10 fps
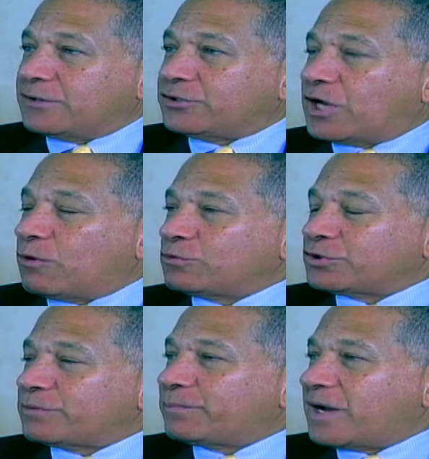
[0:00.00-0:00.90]
down
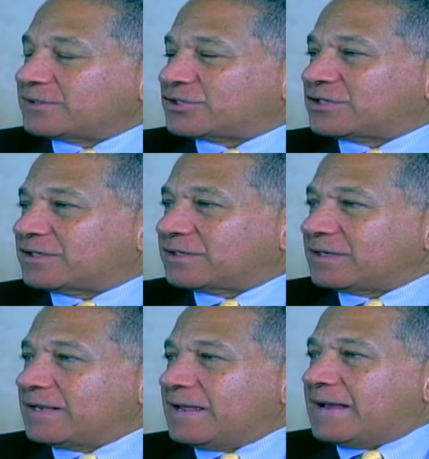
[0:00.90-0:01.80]
to Boston.
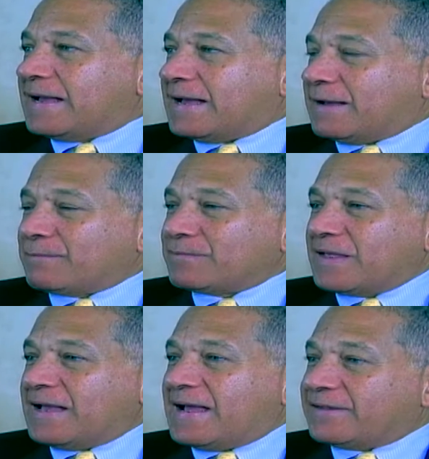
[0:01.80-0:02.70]

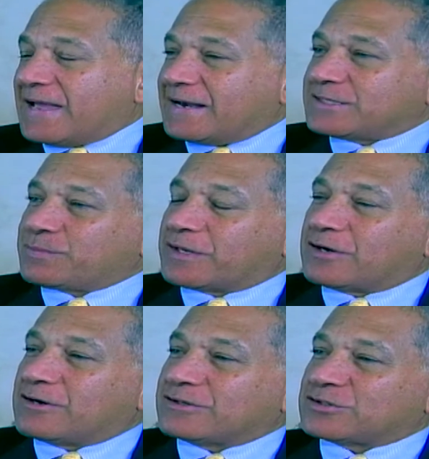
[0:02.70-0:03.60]
And that is
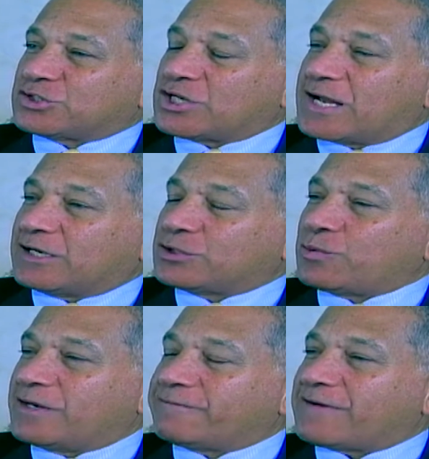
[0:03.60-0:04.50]
because Channel
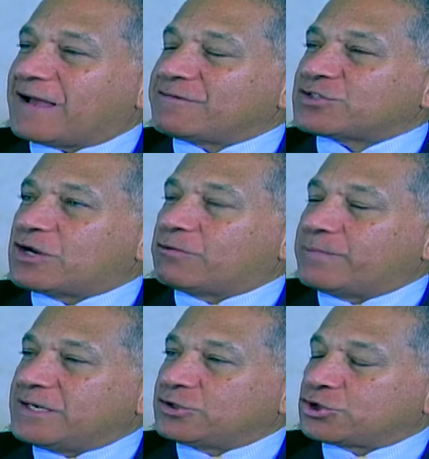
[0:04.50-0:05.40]
25 is now
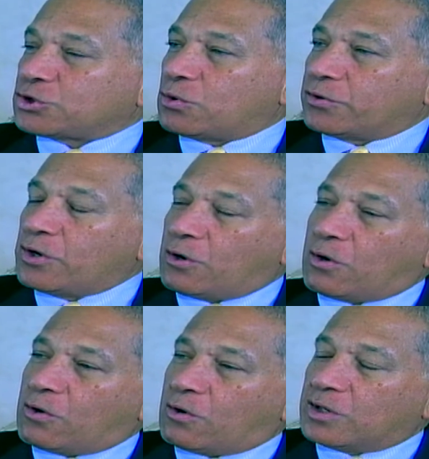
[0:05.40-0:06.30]
being shown
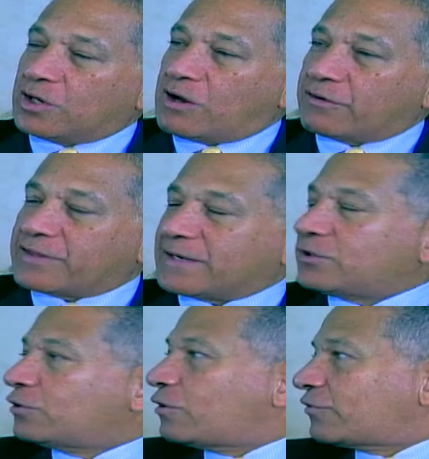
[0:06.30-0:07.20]
all along that
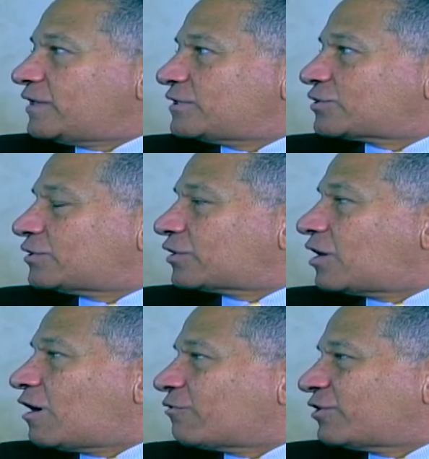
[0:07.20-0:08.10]
northeastern
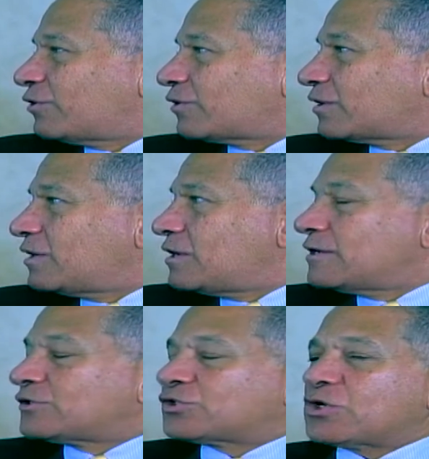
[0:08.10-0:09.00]
corridor.
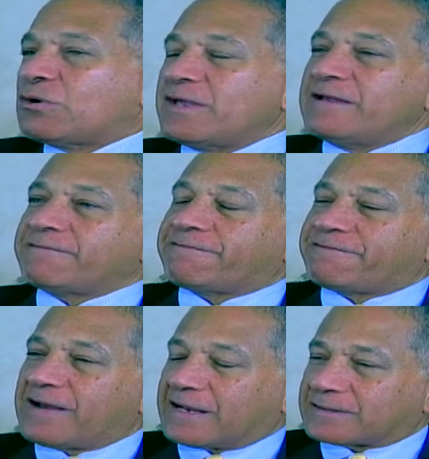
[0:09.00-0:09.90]
So in
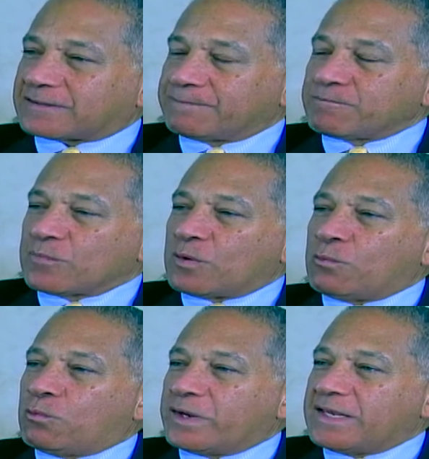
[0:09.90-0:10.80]
fact,
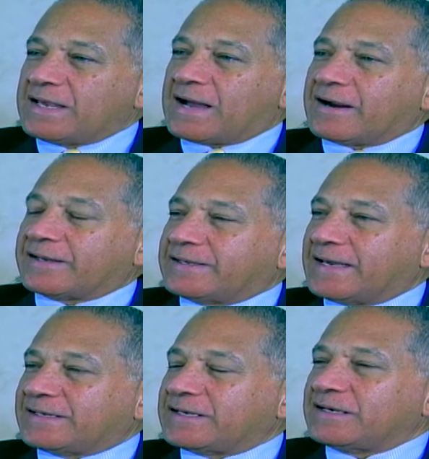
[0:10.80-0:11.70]
we are
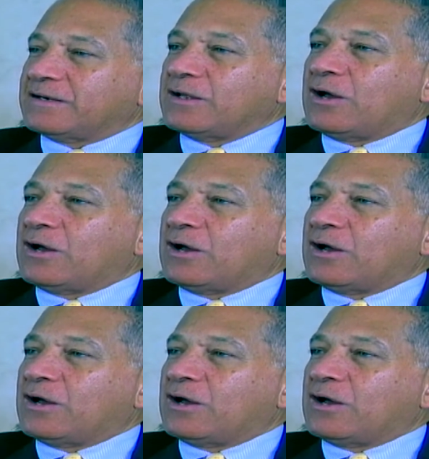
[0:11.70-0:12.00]
getting